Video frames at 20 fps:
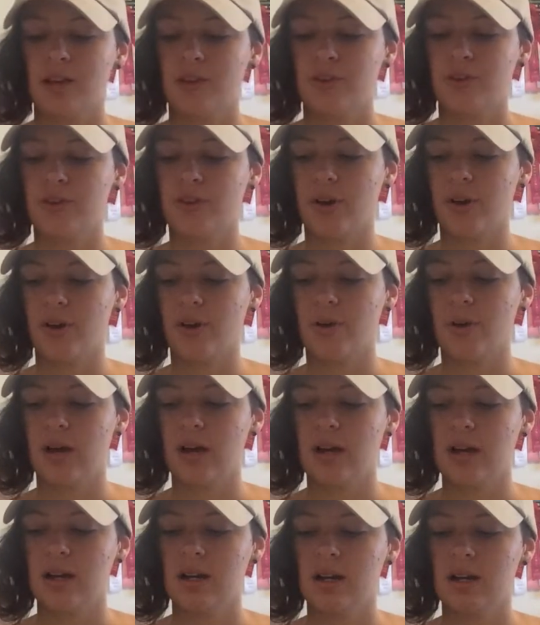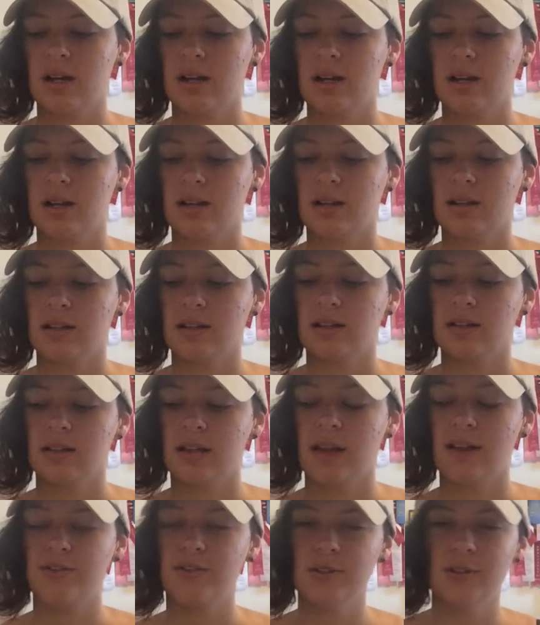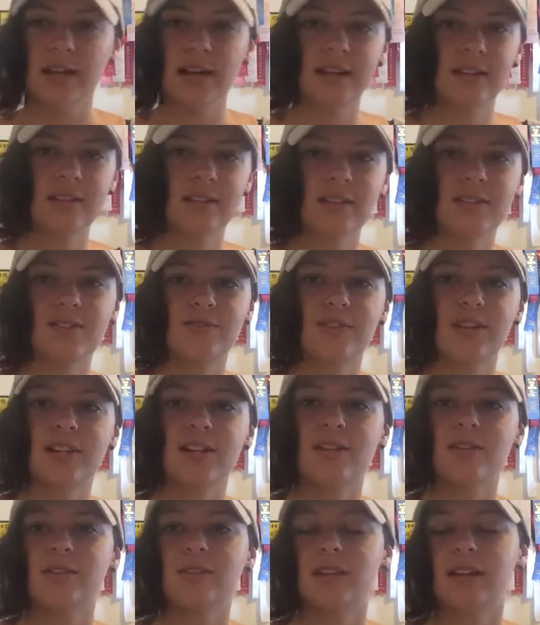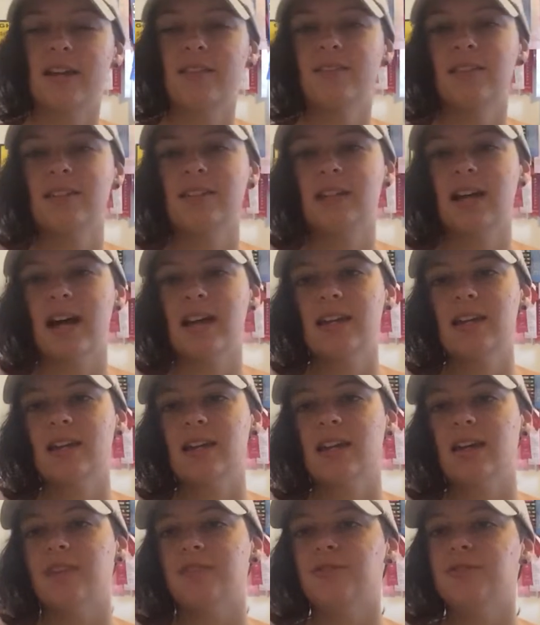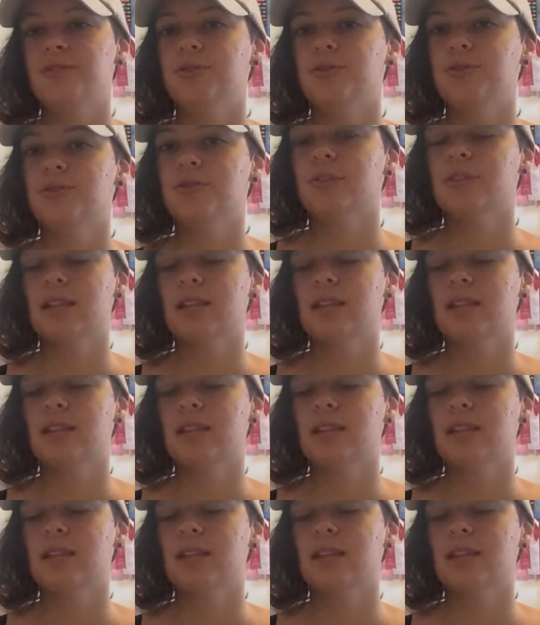So if you liked this video, give it a like. If you